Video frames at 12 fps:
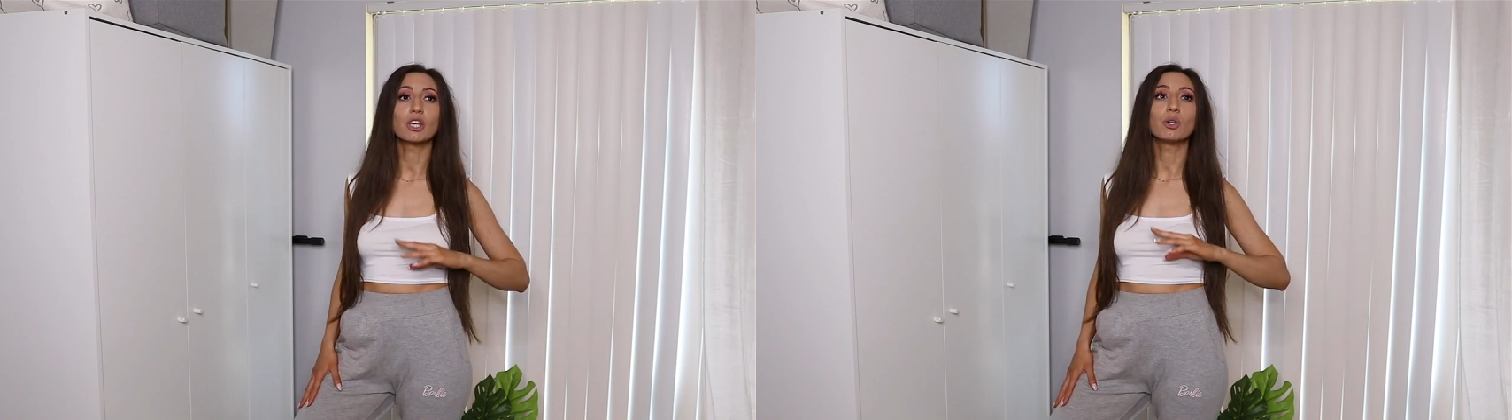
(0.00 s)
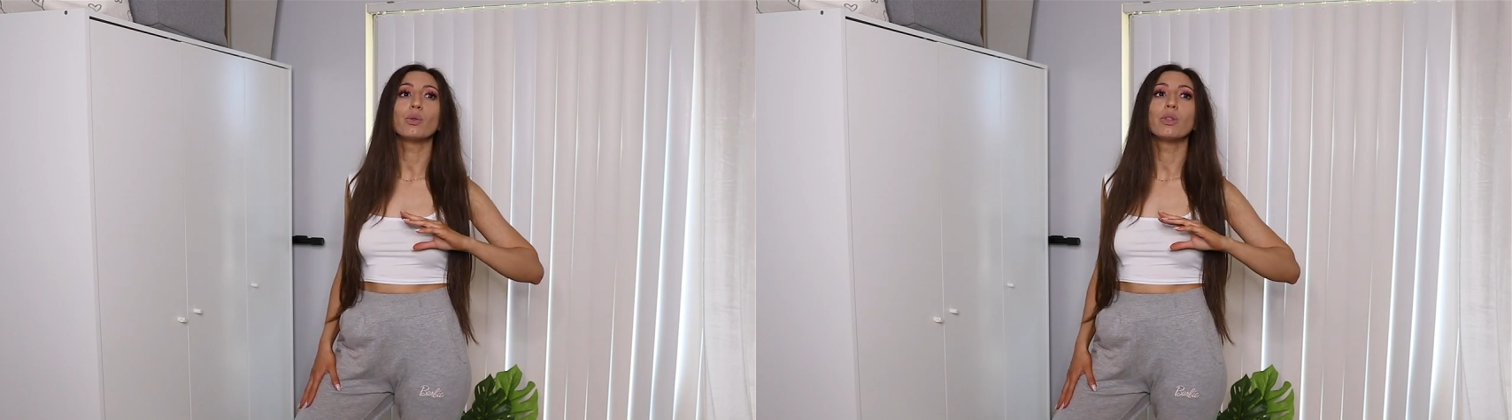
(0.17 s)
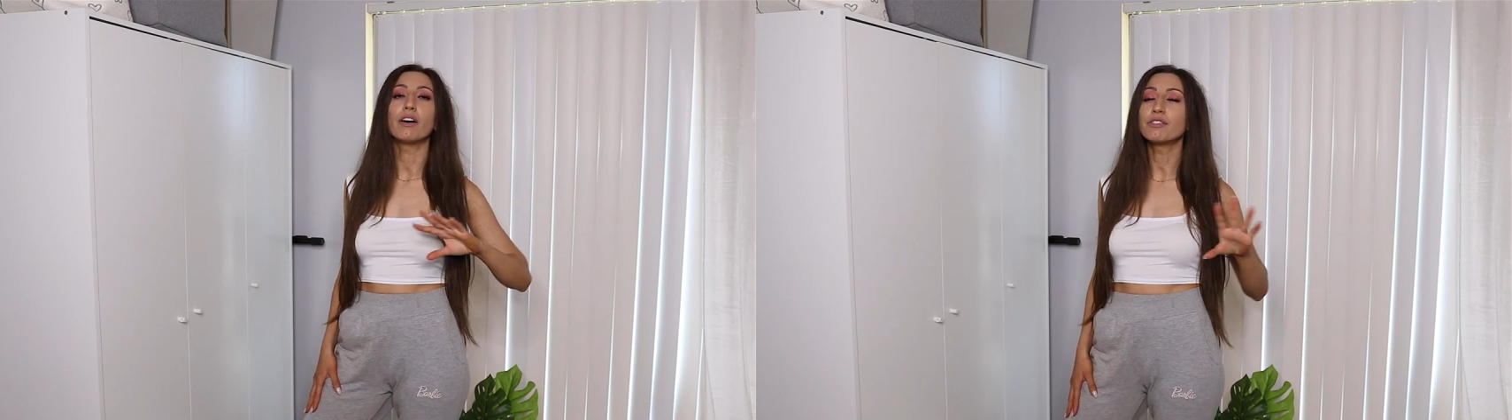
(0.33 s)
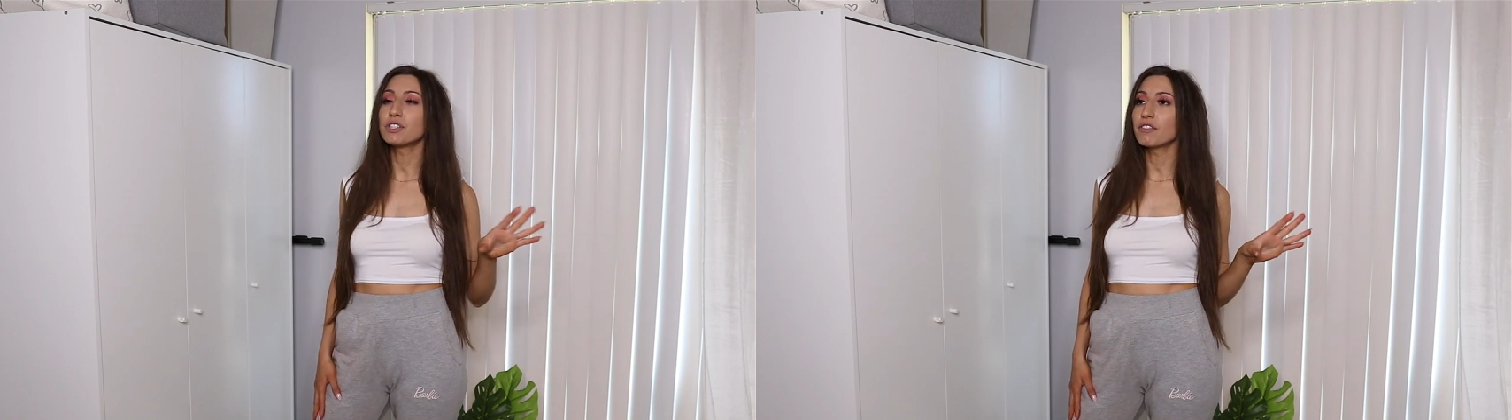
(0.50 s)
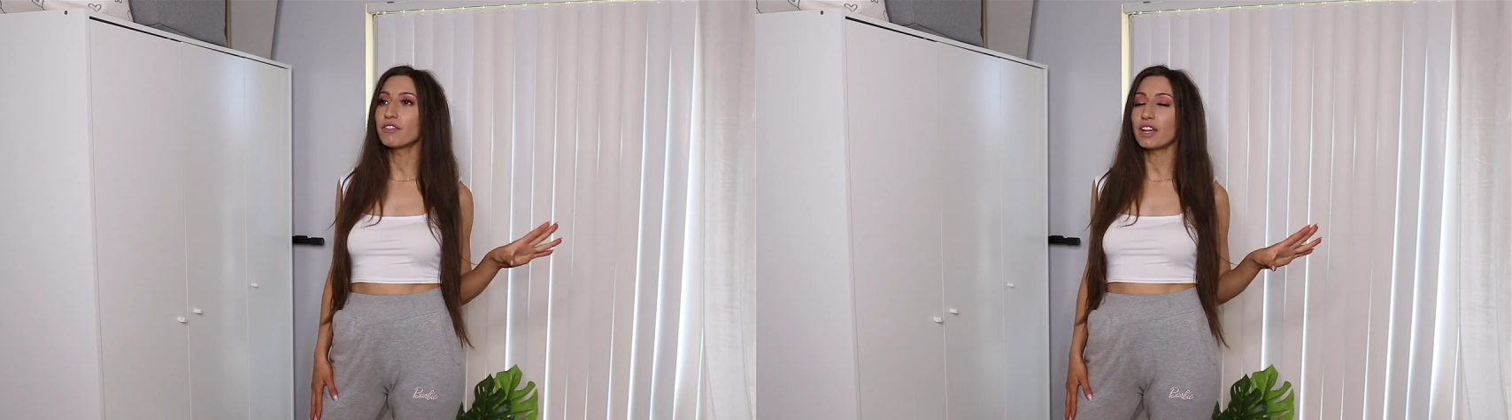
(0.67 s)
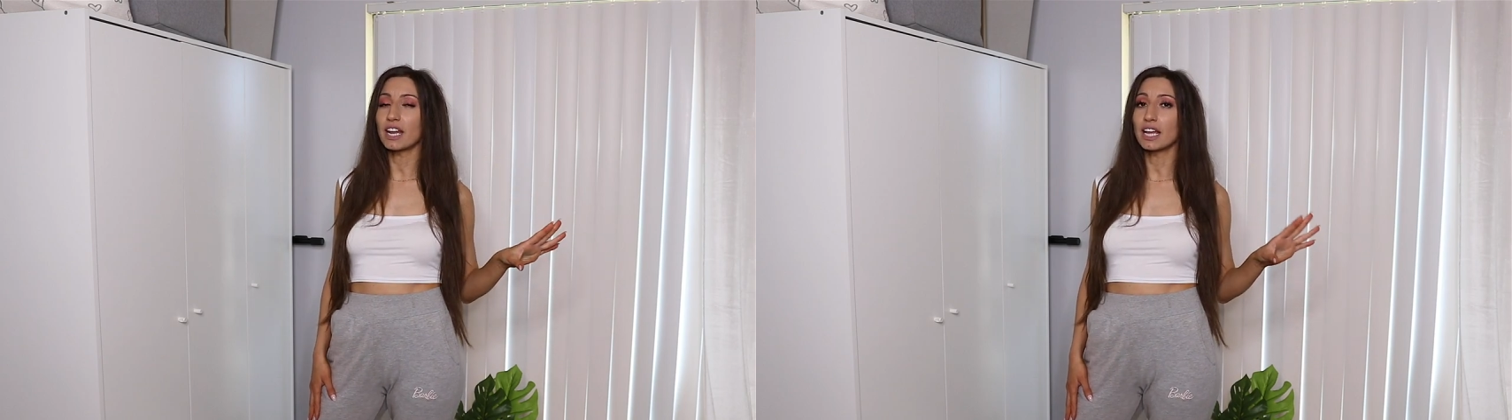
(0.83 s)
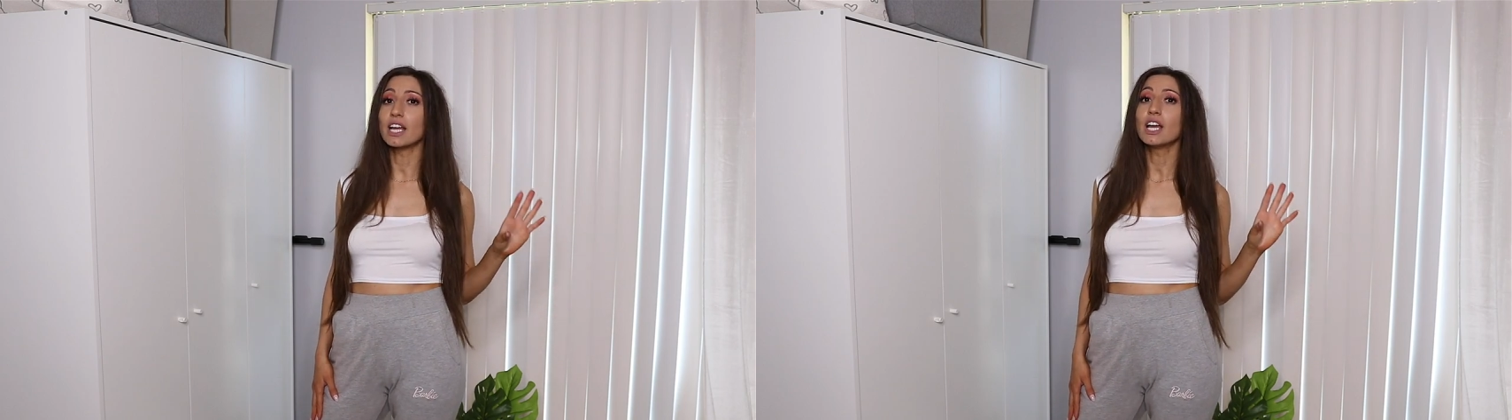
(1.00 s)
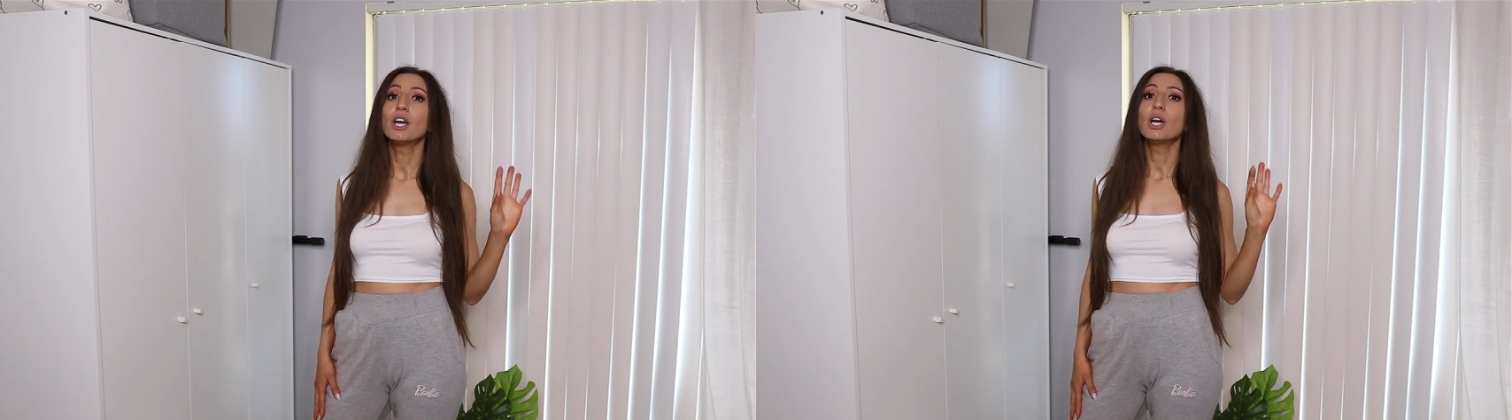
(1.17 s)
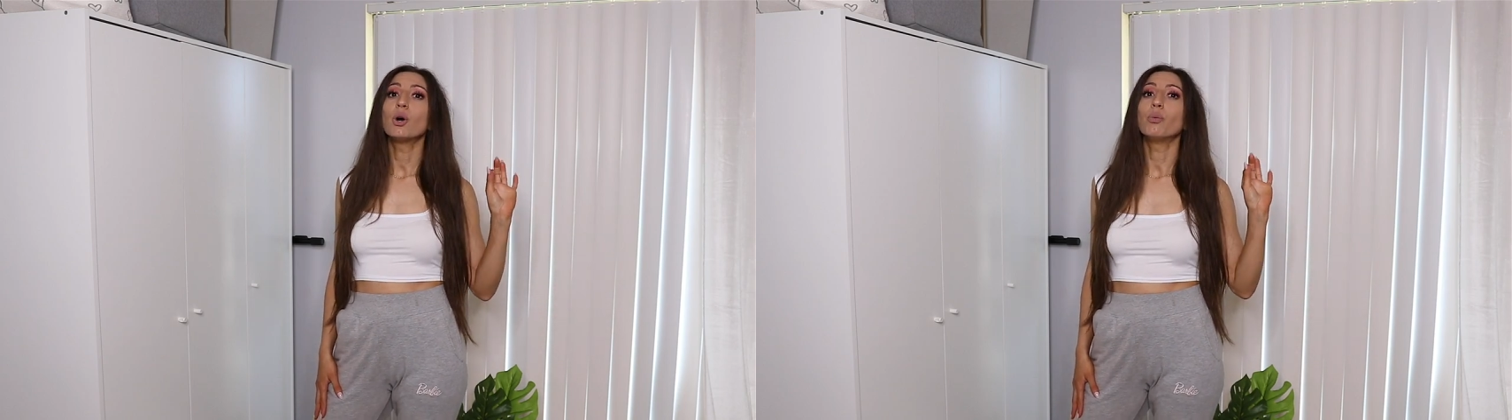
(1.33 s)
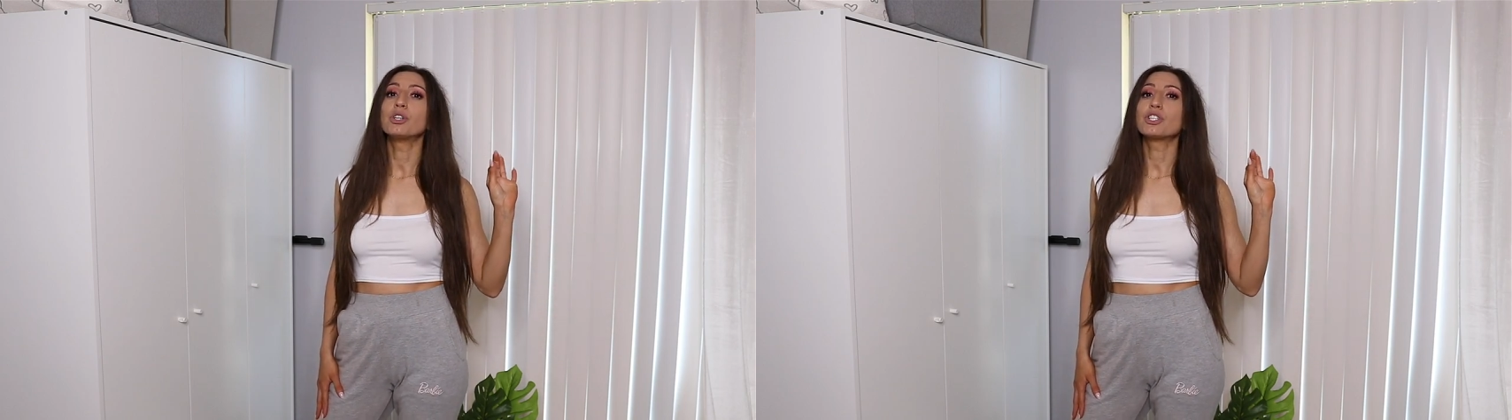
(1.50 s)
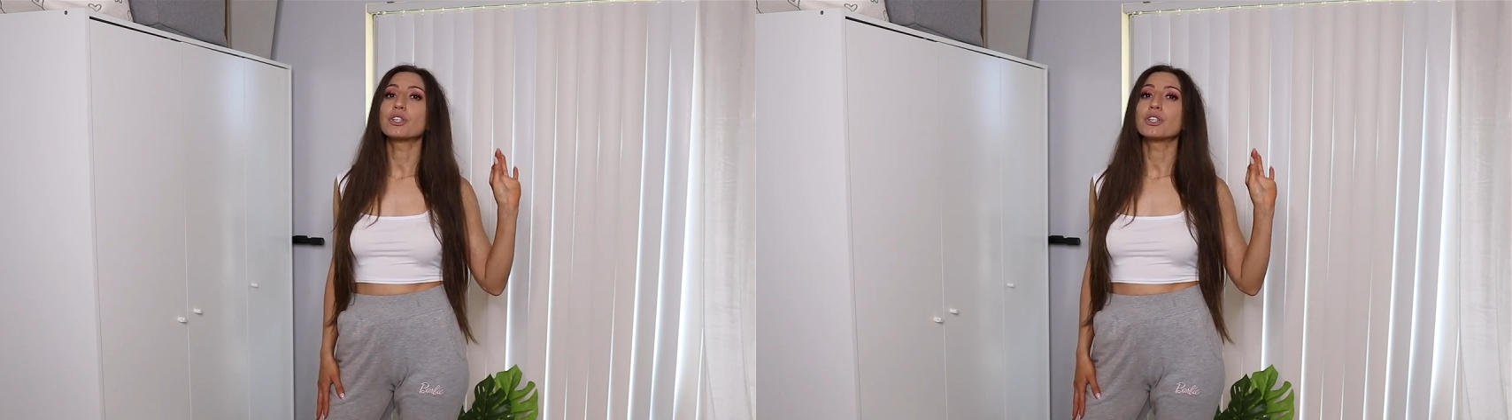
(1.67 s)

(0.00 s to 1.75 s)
You love to fit in which